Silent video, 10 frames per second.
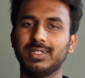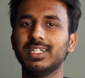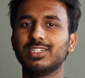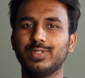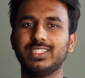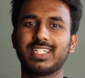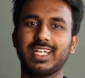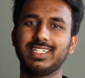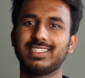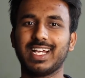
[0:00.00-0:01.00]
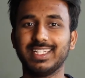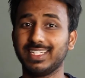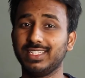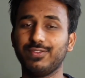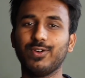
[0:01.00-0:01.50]
switch case and then
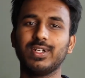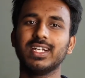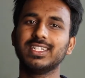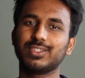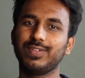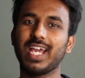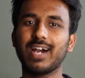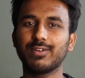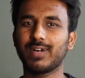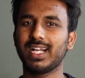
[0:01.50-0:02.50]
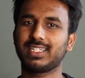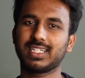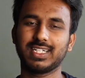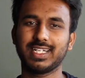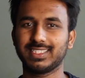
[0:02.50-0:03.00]
default. So we have a
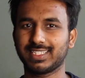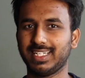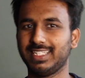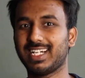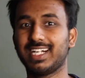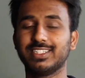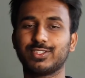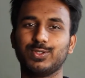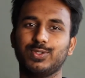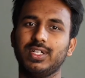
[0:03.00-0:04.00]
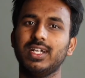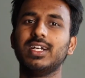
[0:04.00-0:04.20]
wildcard as case underscore.